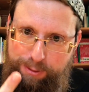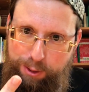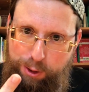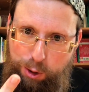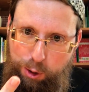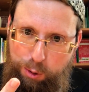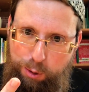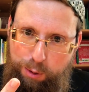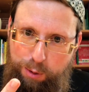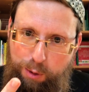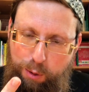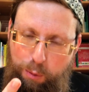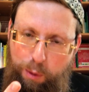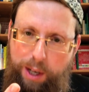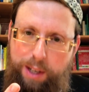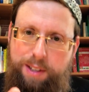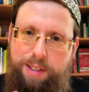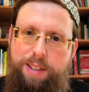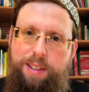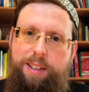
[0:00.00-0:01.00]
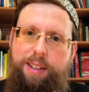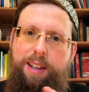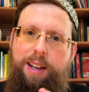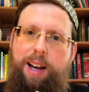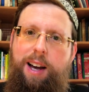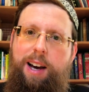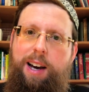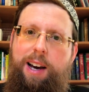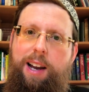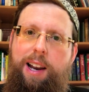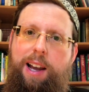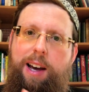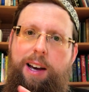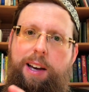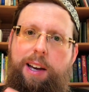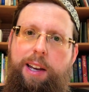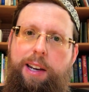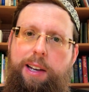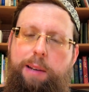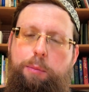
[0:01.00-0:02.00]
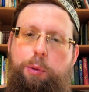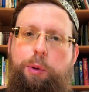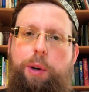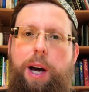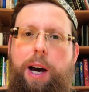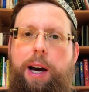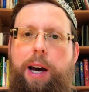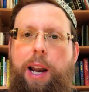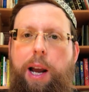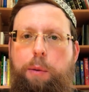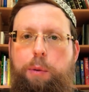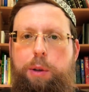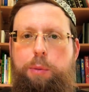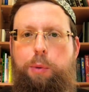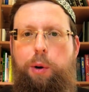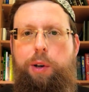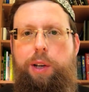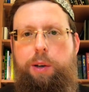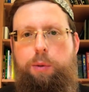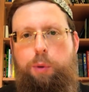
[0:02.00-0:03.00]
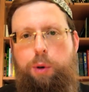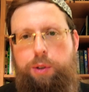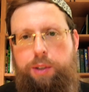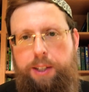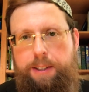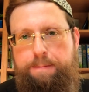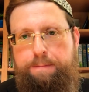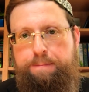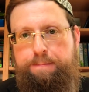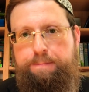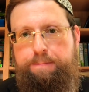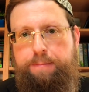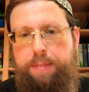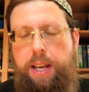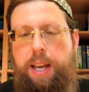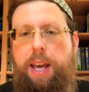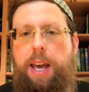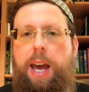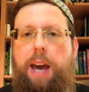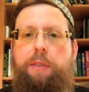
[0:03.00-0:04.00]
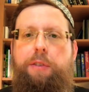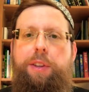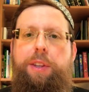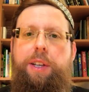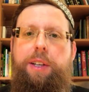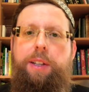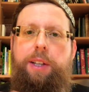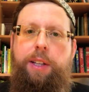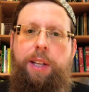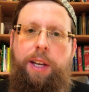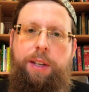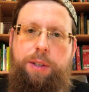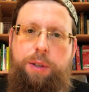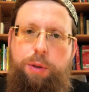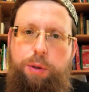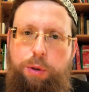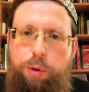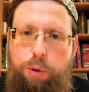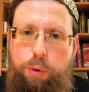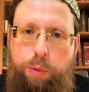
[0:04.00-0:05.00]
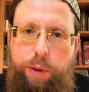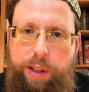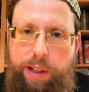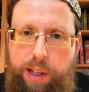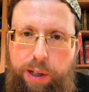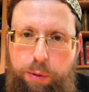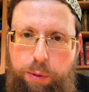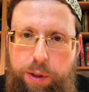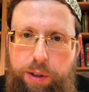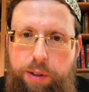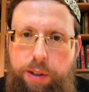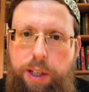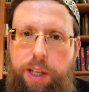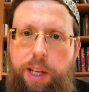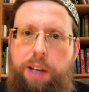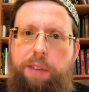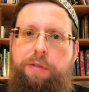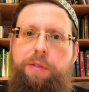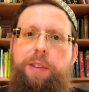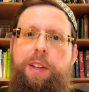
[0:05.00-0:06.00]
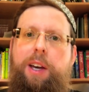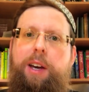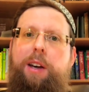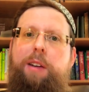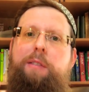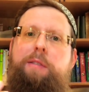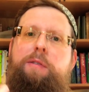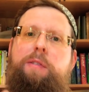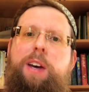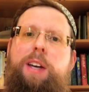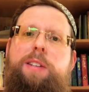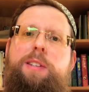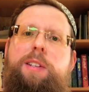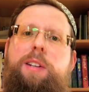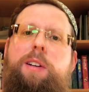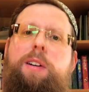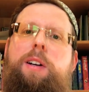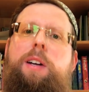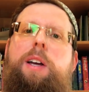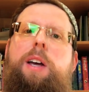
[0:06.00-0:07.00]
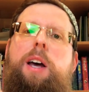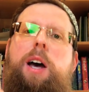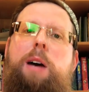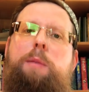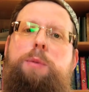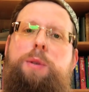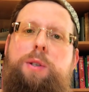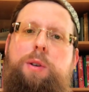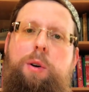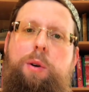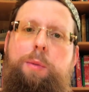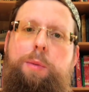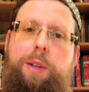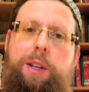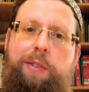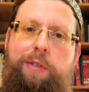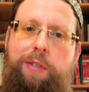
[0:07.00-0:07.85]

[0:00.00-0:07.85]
two ways, agala and libun. Agala with boiling water. Everything that has to do with liquid. If the vessel absorbs the